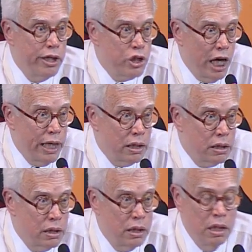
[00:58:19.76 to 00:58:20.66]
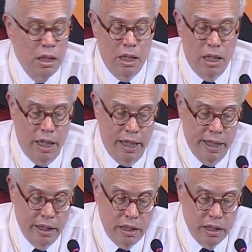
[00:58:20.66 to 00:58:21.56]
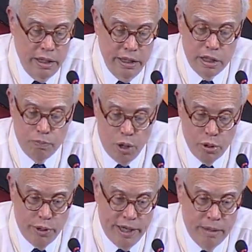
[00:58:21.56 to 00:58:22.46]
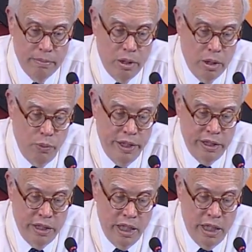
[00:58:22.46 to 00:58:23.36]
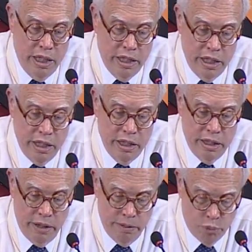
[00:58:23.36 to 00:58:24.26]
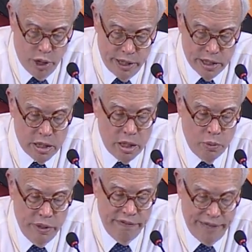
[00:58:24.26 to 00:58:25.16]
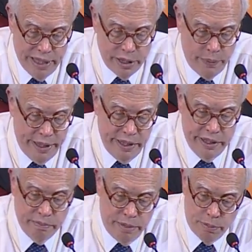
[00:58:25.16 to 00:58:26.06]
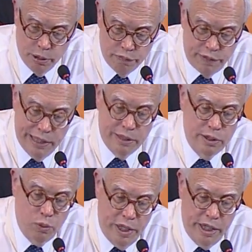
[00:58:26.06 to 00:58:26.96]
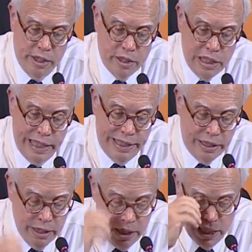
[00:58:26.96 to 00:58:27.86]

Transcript: a child. And this program, when uh, embraced, when evaluated, and people are followed 20 years later,